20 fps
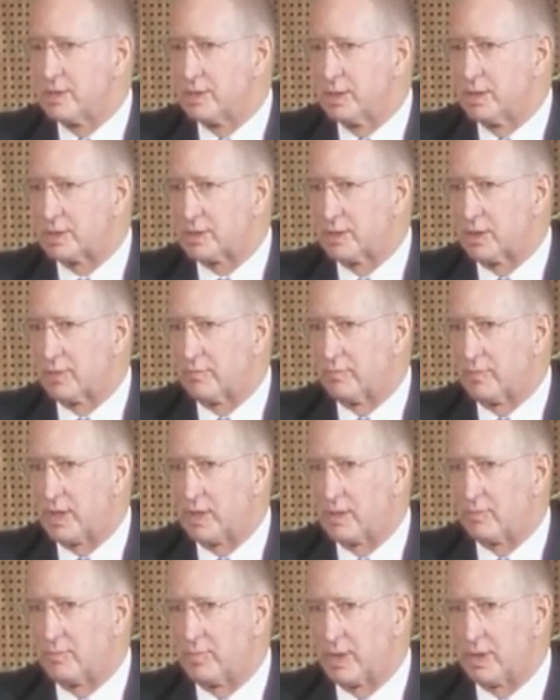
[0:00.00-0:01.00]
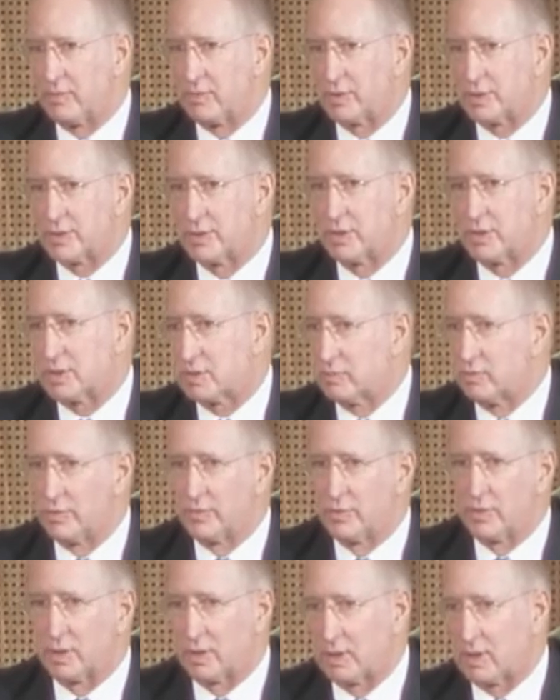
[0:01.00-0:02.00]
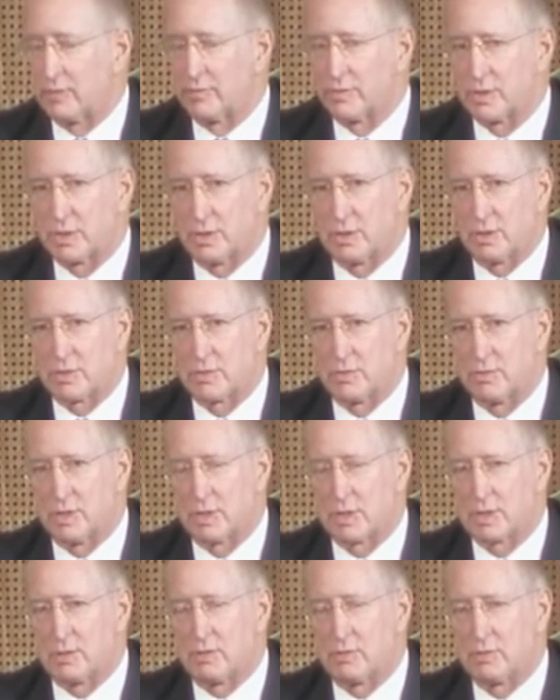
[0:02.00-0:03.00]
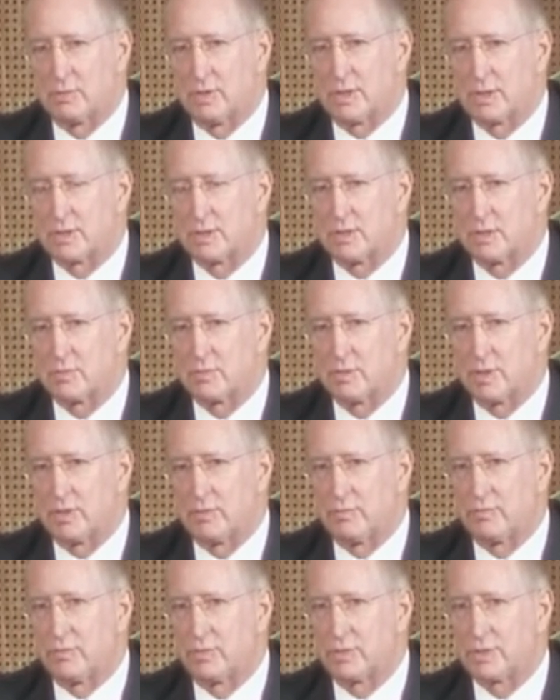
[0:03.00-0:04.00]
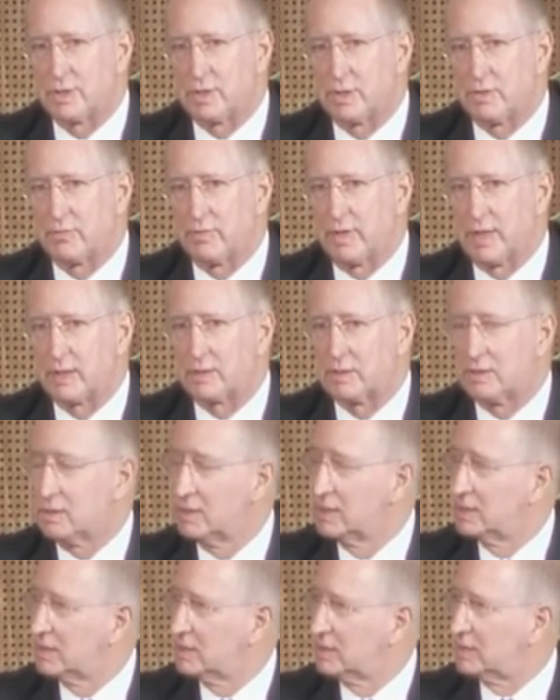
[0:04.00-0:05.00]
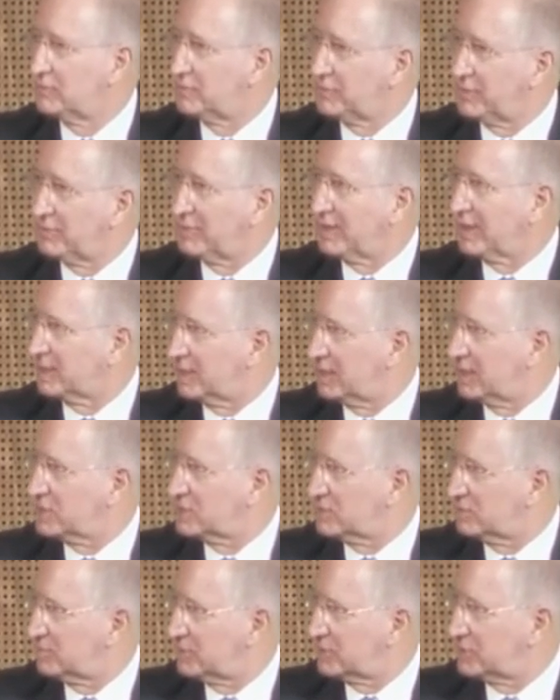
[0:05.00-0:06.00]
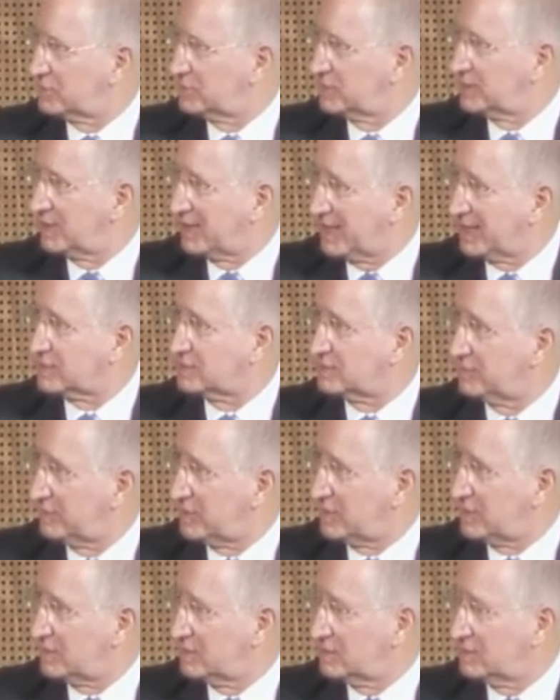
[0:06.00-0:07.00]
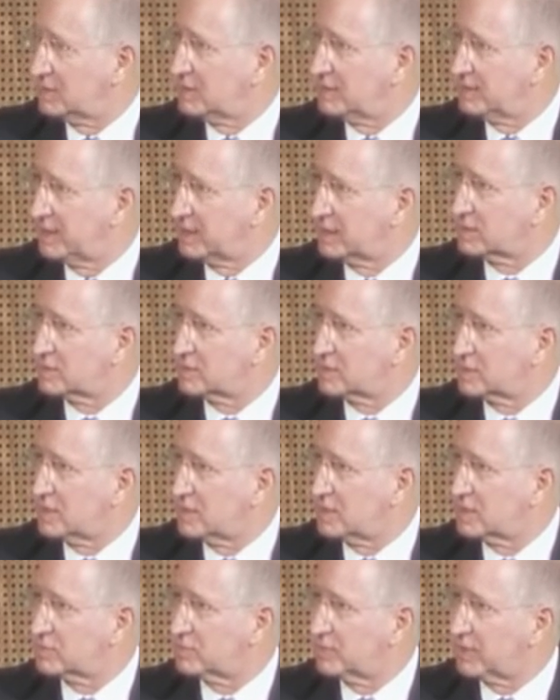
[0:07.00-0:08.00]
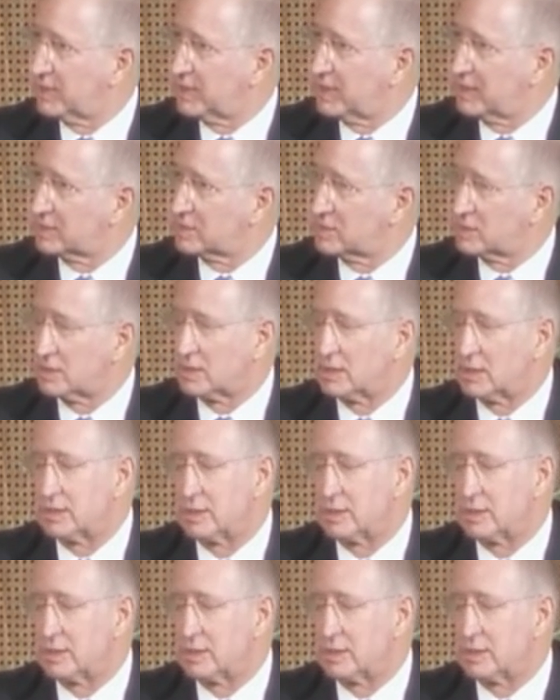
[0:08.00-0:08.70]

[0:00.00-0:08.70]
There's a lot of now better research, and we've heard a lot of research through this Congress that's reinforcing the fact of the direct connection between activity, exercise, whether that's